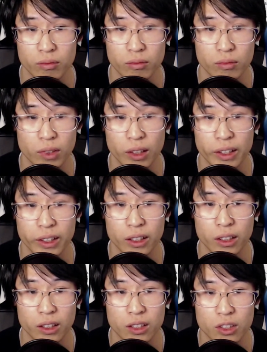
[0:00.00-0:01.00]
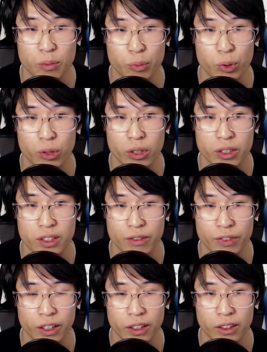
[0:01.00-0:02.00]
link, support,
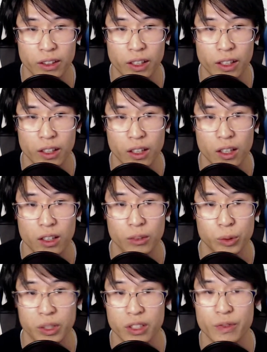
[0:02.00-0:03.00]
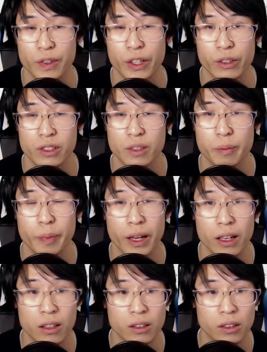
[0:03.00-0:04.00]
something like that, what this video is
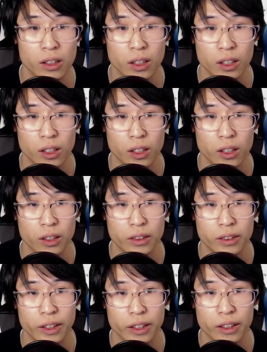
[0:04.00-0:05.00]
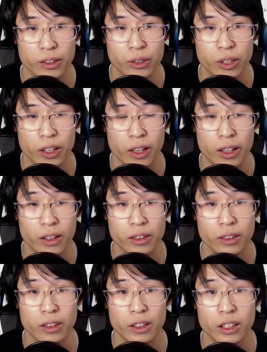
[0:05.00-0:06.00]
about. Then you can,
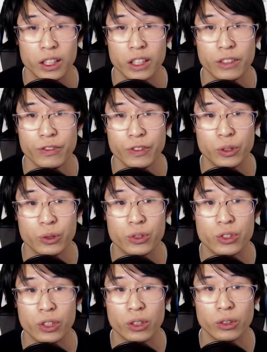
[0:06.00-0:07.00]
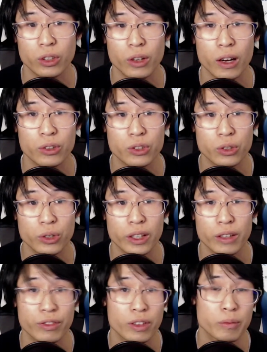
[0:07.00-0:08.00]
if you don't know how to create
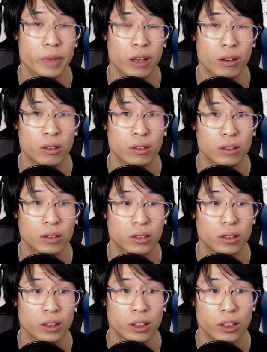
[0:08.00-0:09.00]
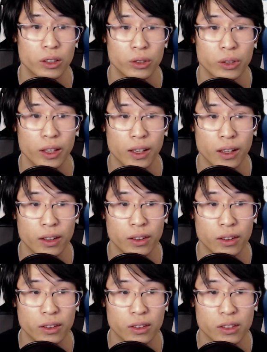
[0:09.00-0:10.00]
a thumbnail, you
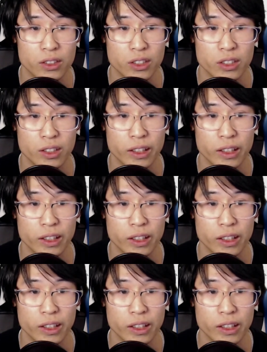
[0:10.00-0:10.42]
can just